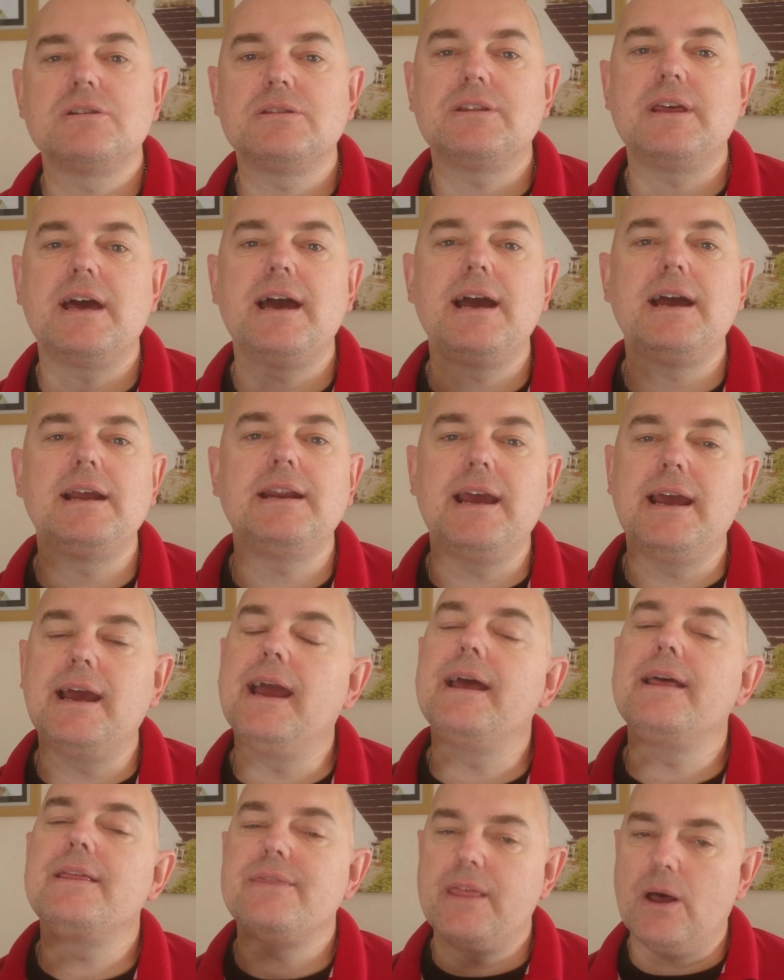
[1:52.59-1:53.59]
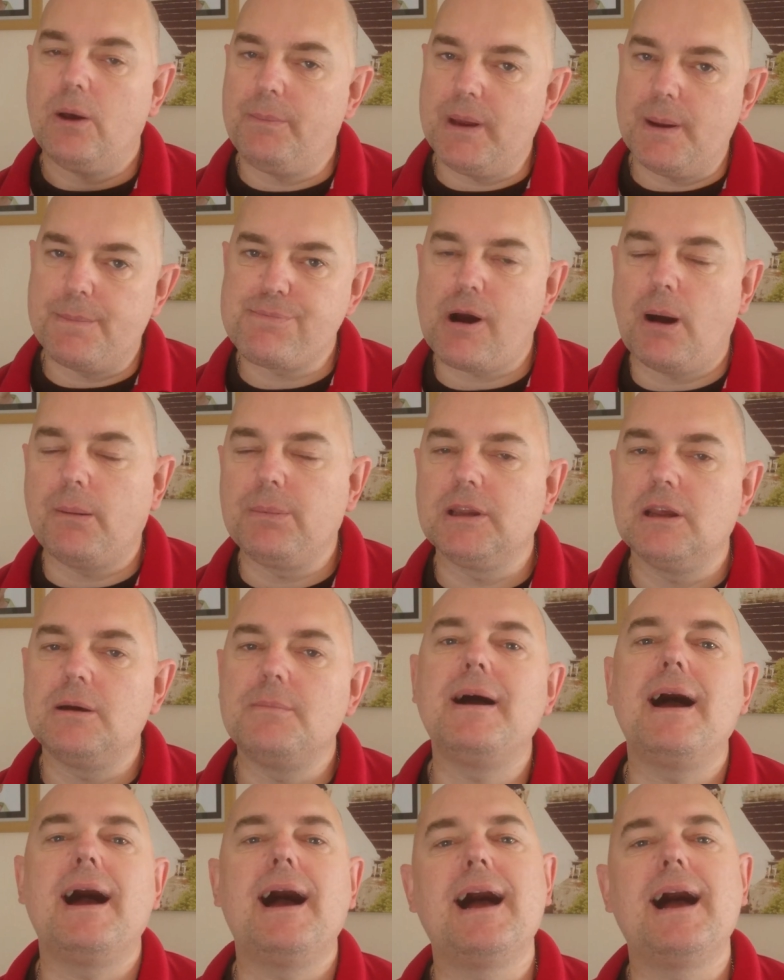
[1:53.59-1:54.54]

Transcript: then there'll be a problem